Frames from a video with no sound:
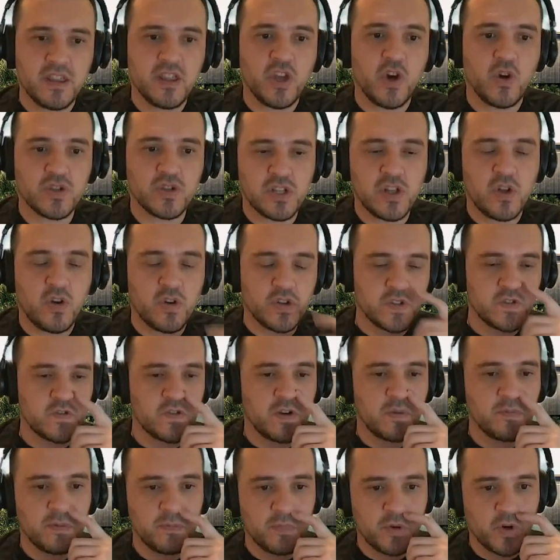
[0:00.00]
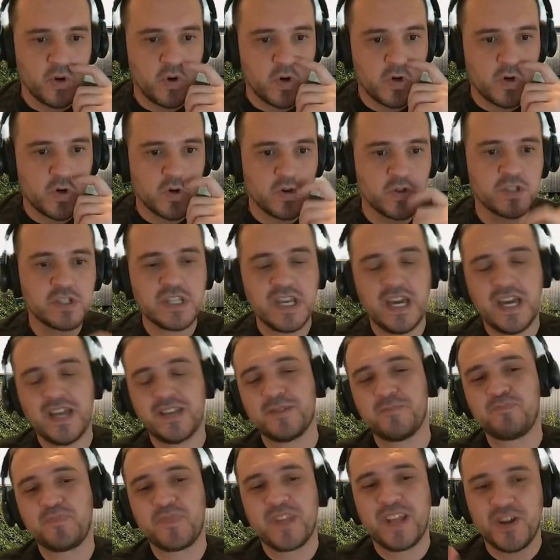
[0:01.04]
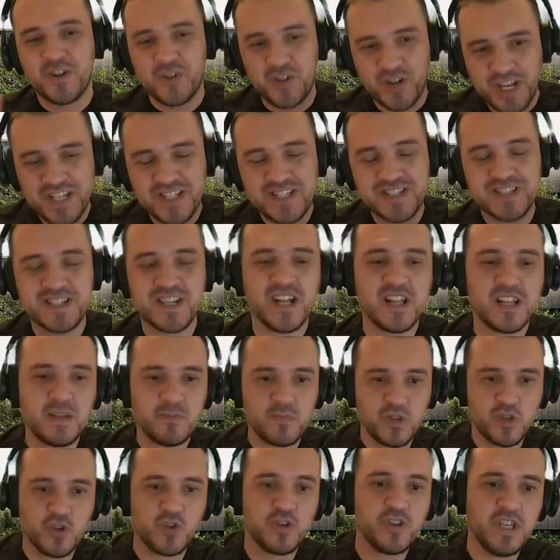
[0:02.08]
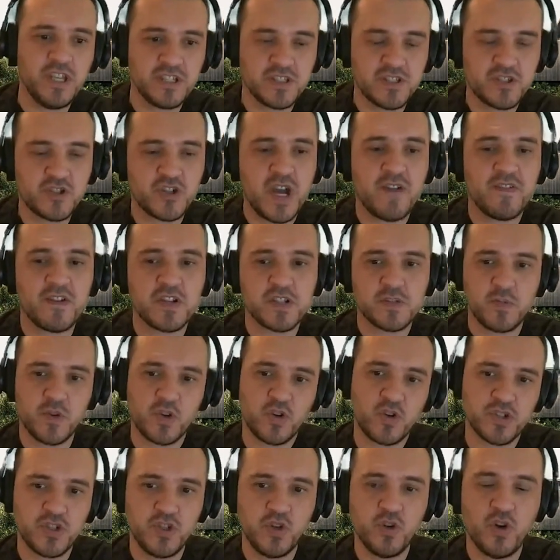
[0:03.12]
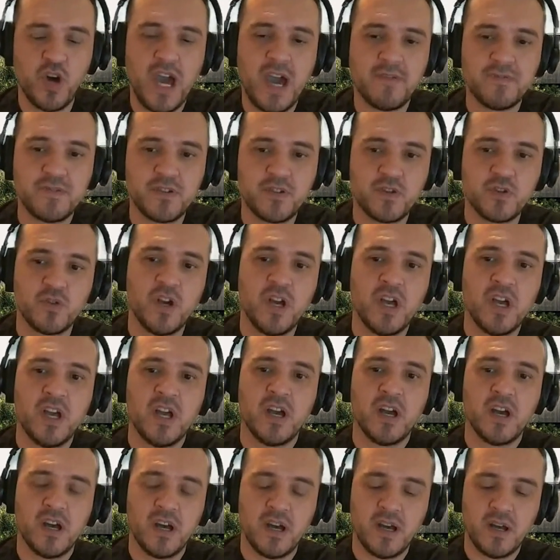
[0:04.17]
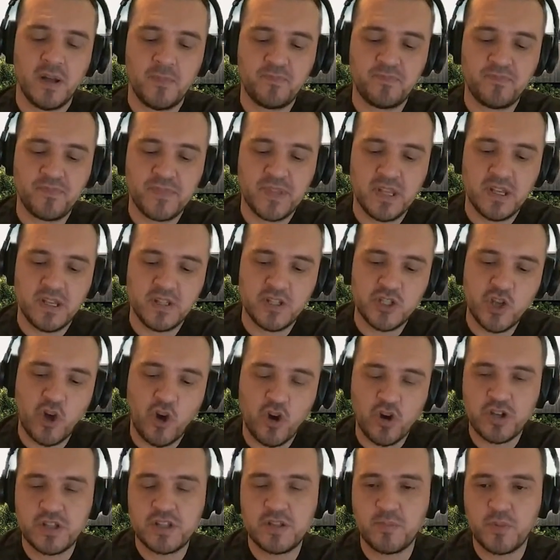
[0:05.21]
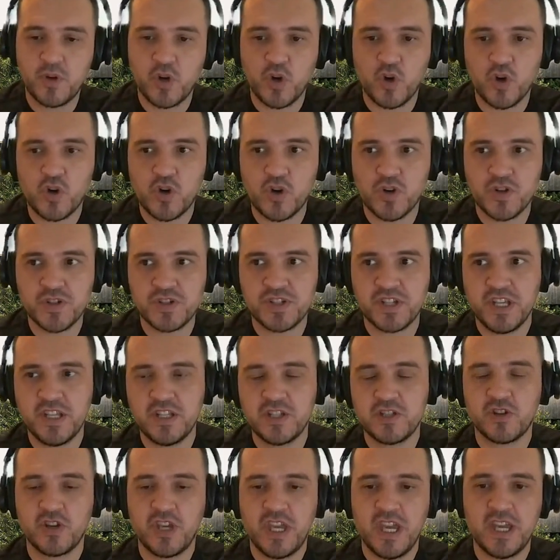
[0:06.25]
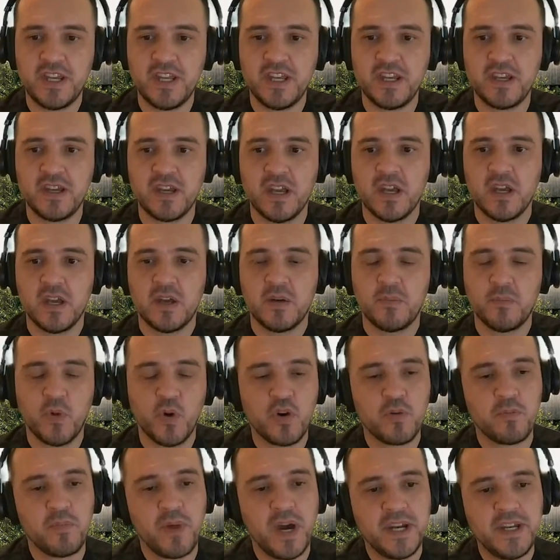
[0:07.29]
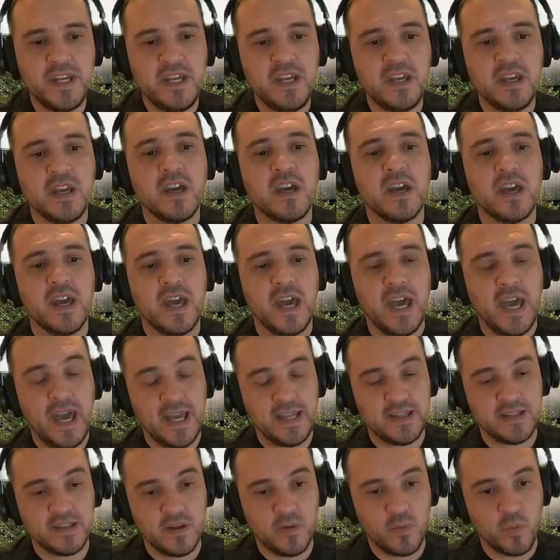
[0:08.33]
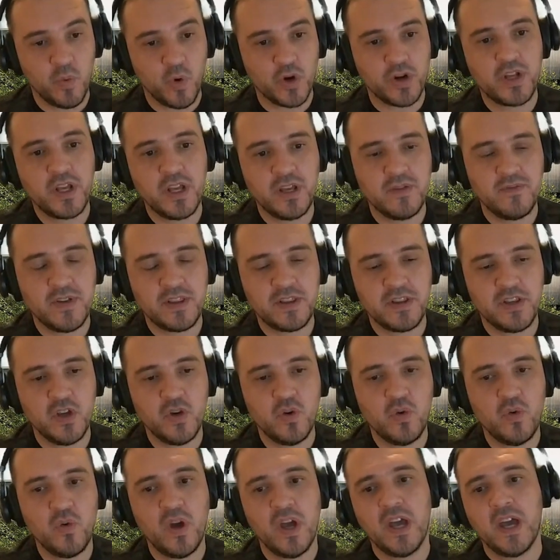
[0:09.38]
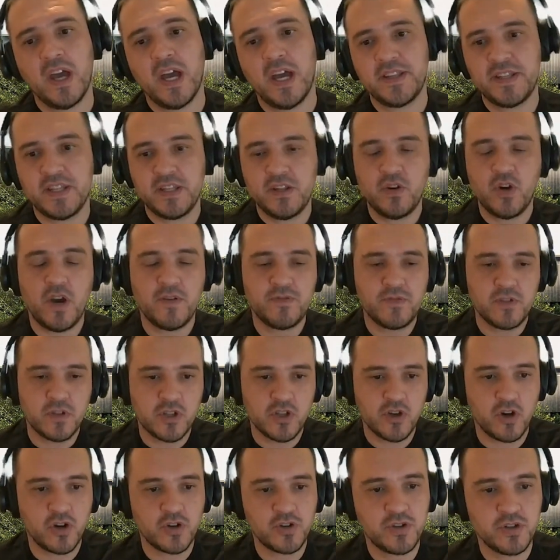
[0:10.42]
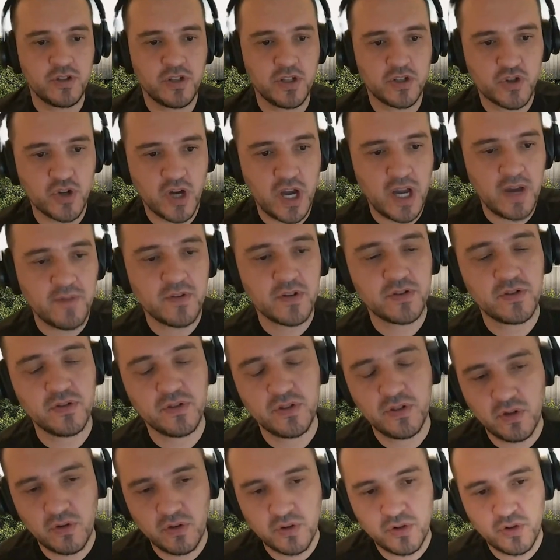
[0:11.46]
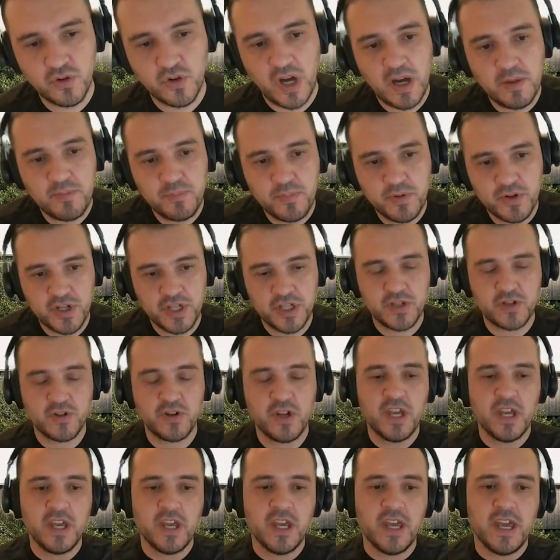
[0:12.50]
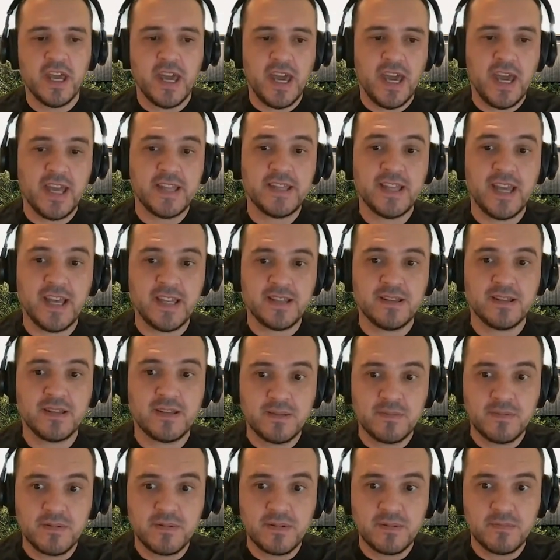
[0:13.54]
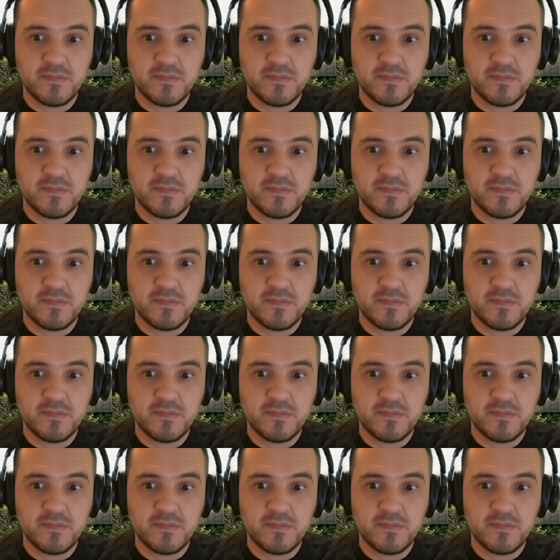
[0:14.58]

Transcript: those loads from the brokers and resell them to these drivers because you have to um, talk the brokers into getting more money and working with you and then you have to talk to the driver to the owner operator and and